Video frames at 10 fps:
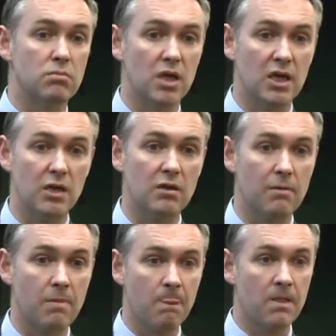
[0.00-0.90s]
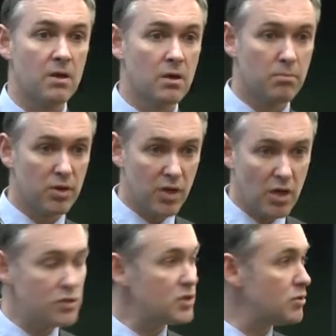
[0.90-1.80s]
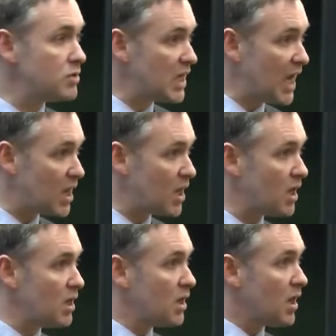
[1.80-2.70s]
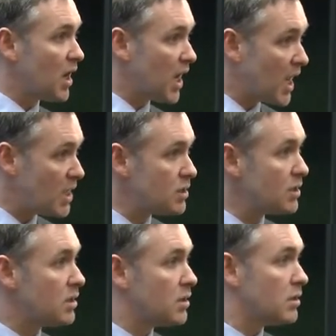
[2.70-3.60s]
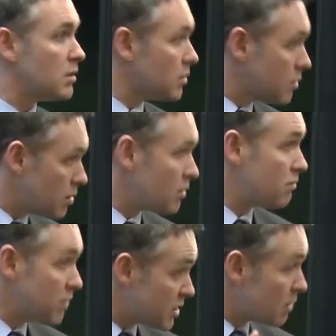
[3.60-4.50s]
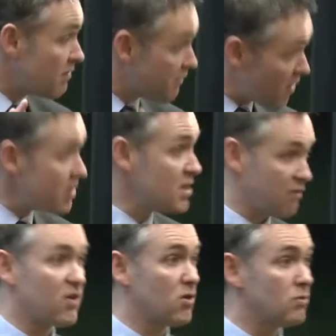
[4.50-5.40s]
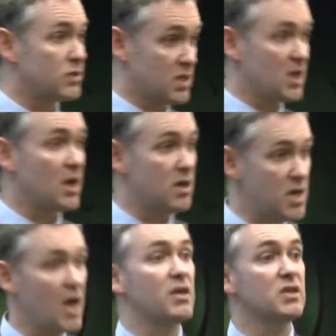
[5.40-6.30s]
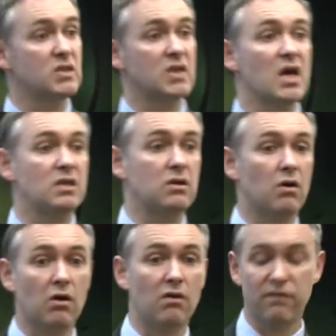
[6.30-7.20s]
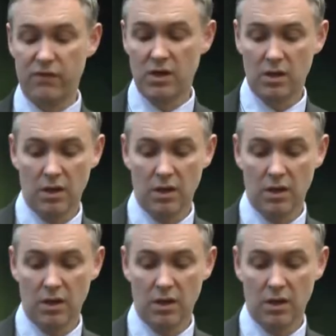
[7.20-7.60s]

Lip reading: Berlin. Put those two together, and it's going to be very difficult to get another set of